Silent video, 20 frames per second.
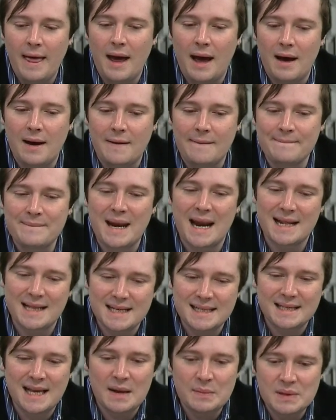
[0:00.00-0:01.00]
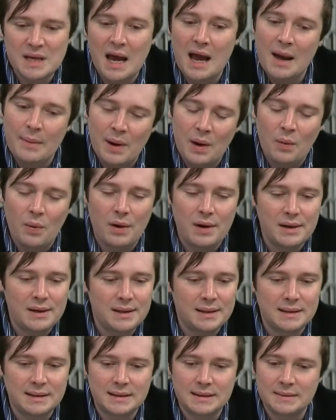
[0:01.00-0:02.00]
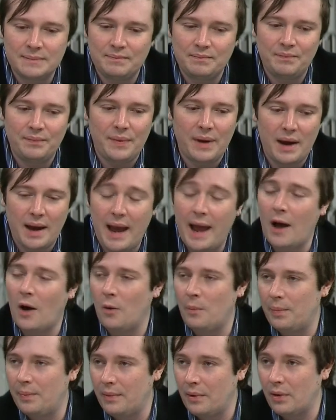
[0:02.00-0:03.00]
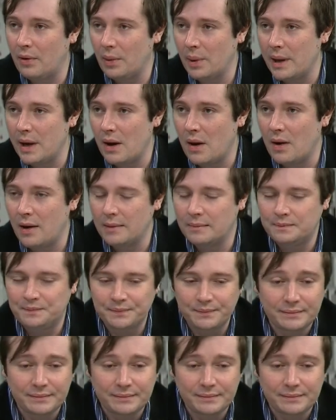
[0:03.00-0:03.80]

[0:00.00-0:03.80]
But at the same time, it was a help early on.